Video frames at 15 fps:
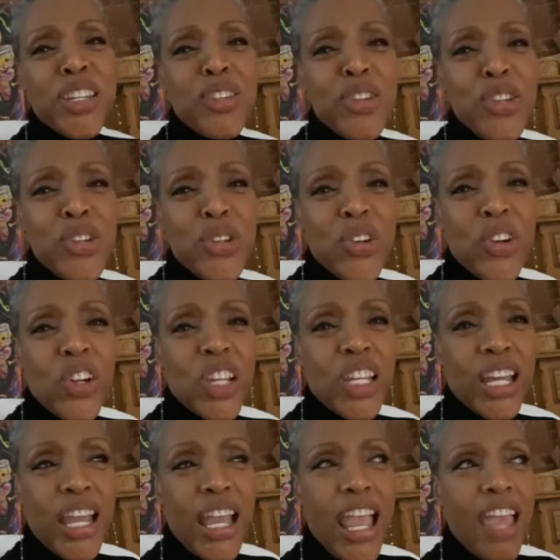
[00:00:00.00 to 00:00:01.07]
in New York
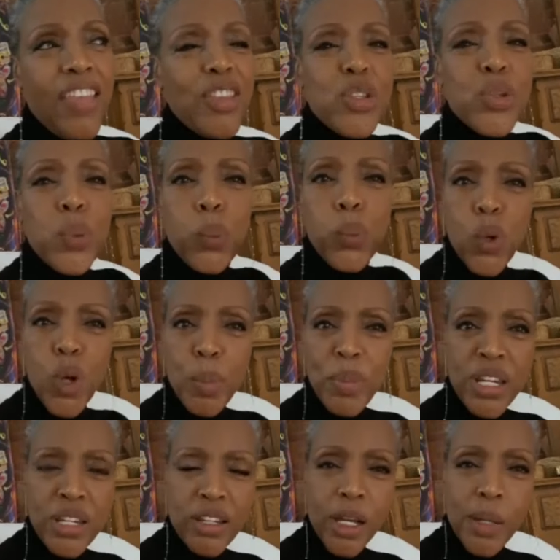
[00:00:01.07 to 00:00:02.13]
and this
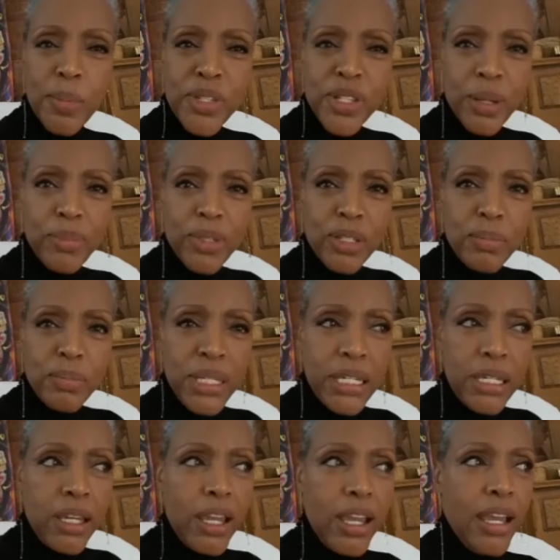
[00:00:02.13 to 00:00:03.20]
woman comes up to
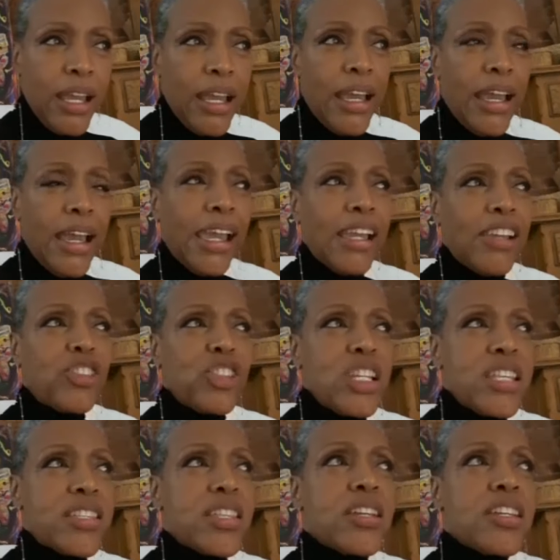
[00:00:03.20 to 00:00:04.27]
me and she
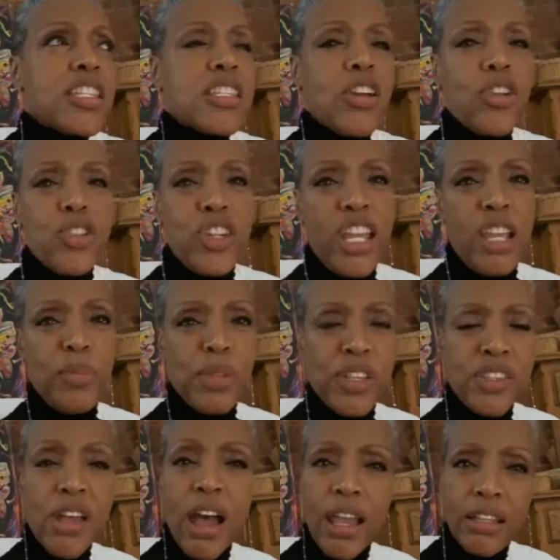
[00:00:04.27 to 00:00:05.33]
says her name
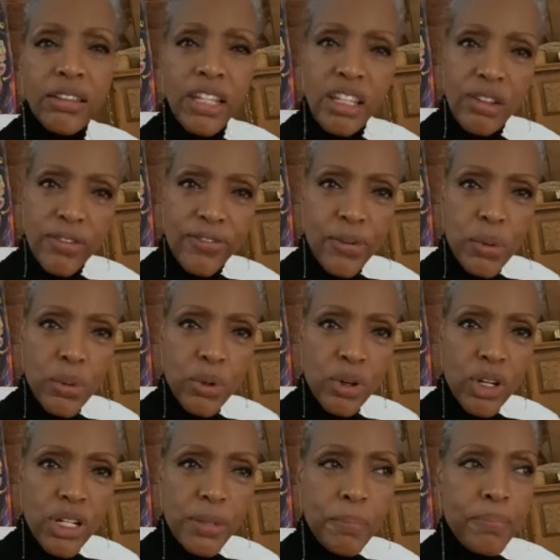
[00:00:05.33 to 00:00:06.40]
is Eileen
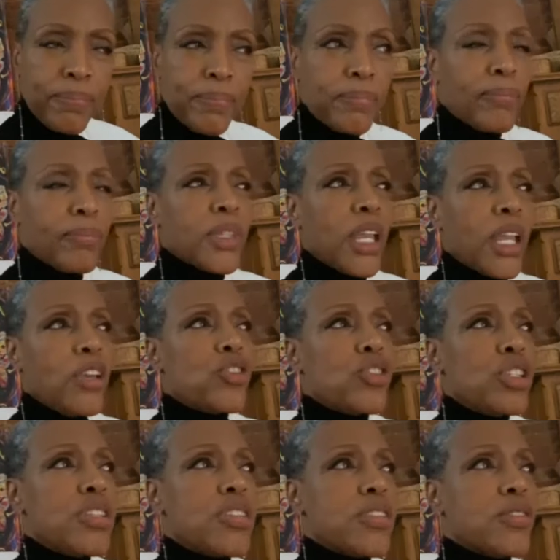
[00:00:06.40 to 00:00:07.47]
Ford and
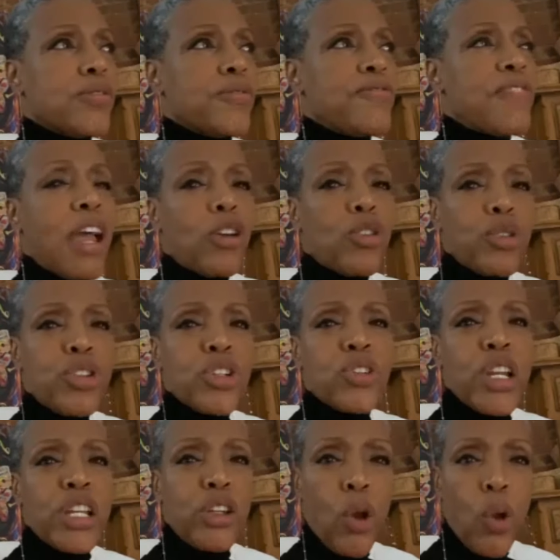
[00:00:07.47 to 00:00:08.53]
she's the founder
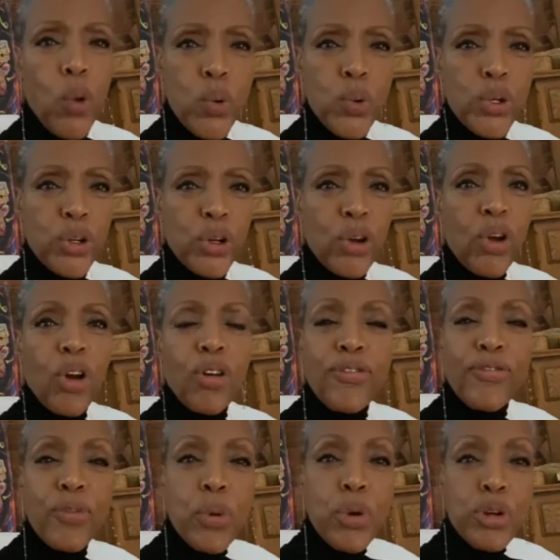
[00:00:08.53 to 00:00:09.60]
and owner of
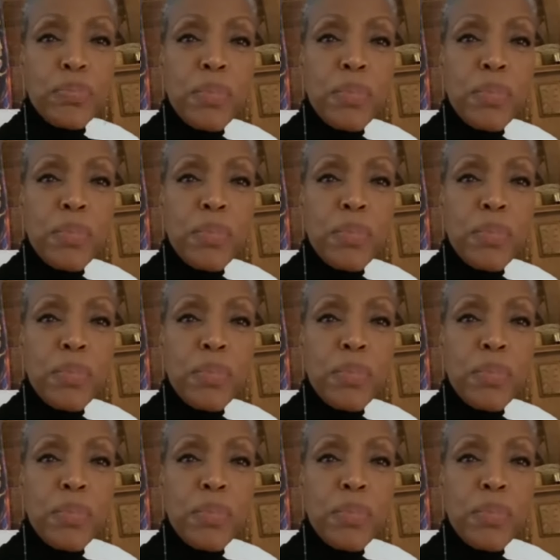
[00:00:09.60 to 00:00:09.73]
Ford